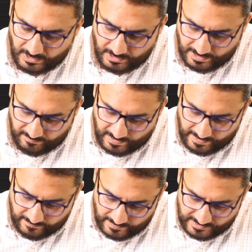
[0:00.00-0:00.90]
Then we
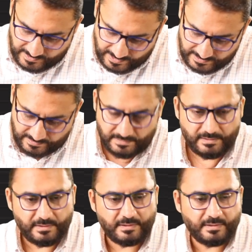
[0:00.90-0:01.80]
have a 6th
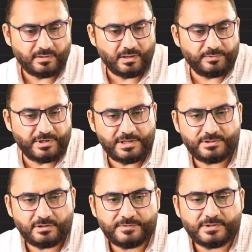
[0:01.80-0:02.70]

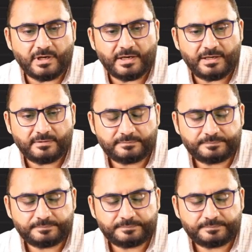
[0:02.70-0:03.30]
combination of circuit,